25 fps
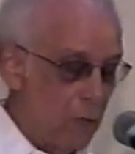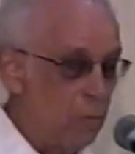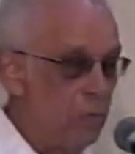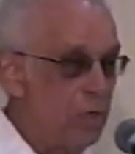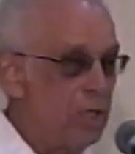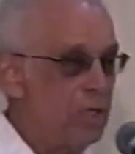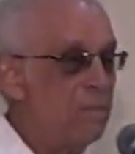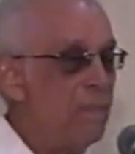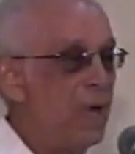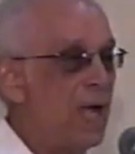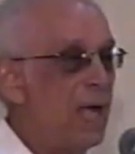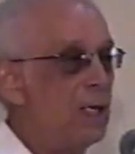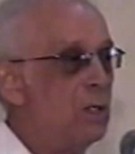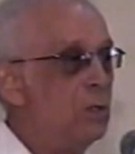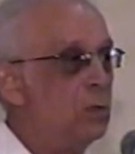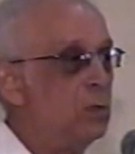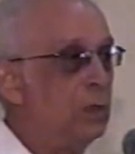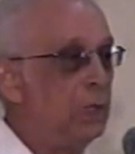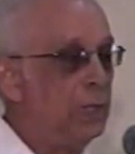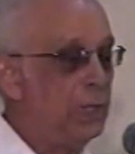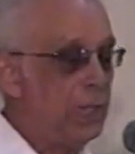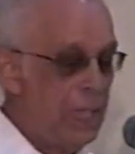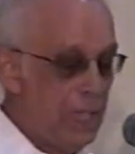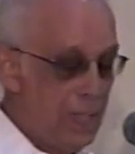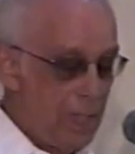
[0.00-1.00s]
with my
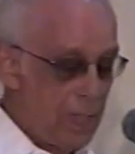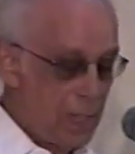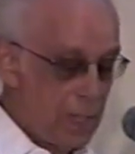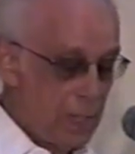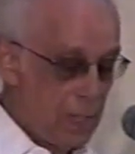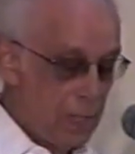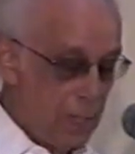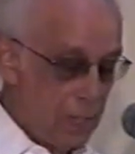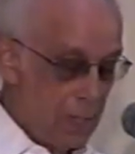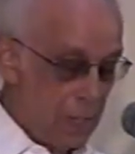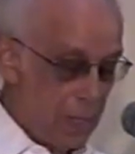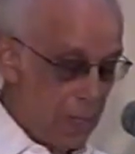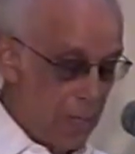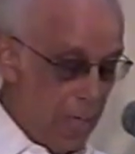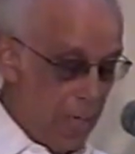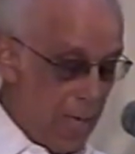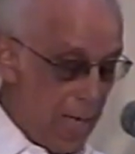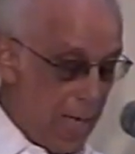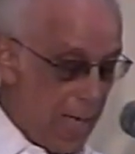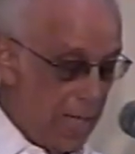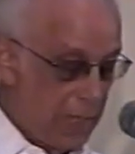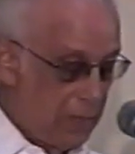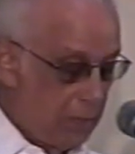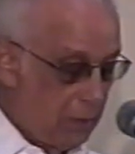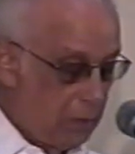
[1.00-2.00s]
own legal
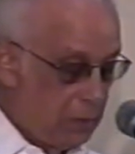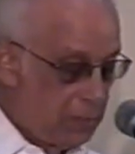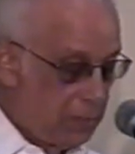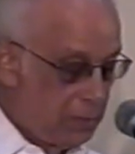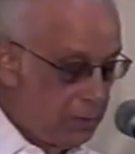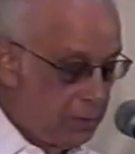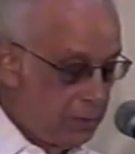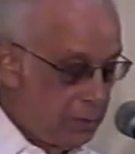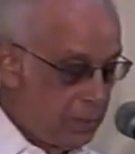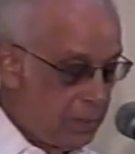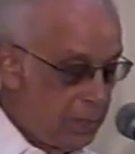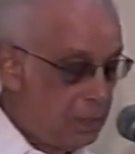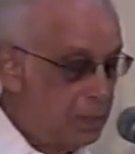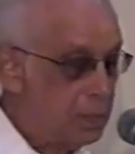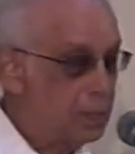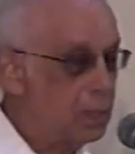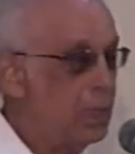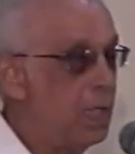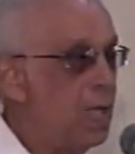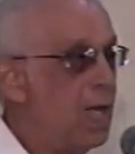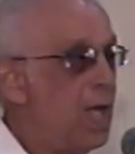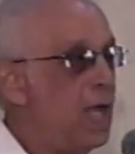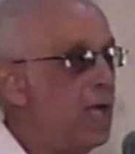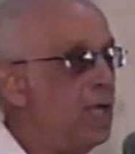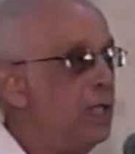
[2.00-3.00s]
adulthood
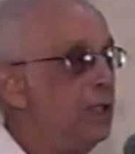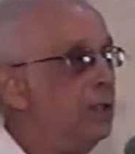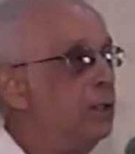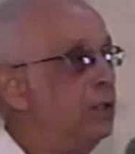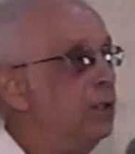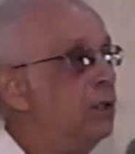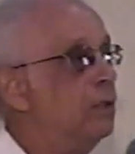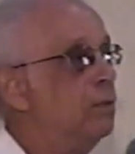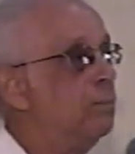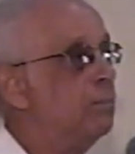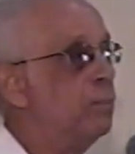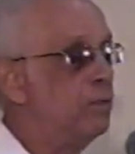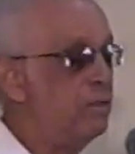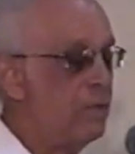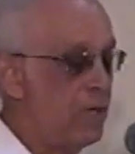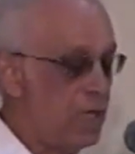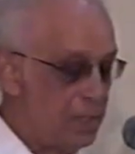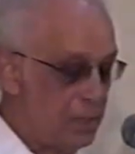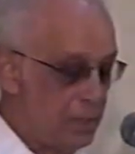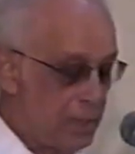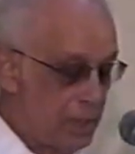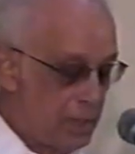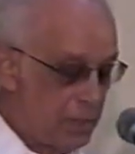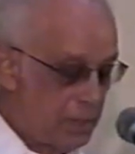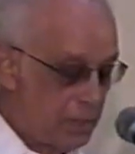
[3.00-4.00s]
and
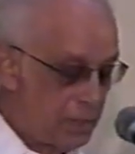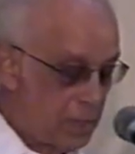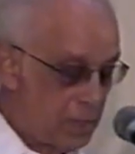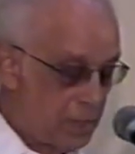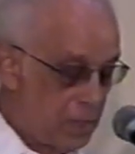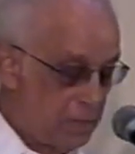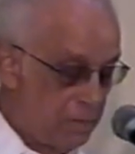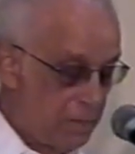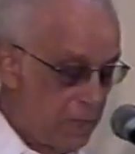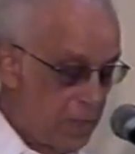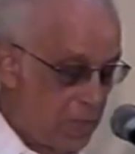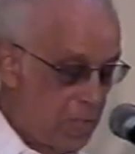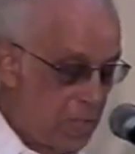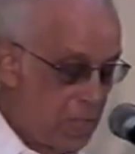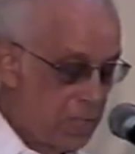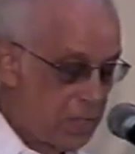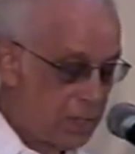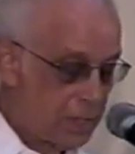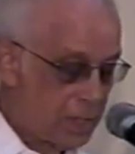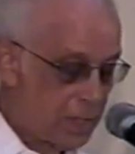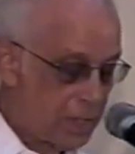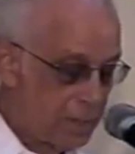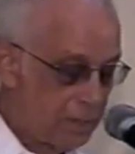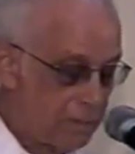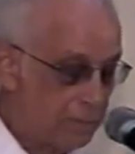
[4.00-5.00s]
professional
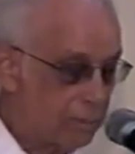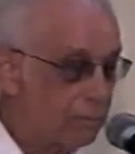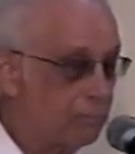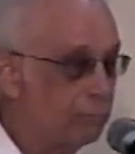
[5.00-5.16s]
certification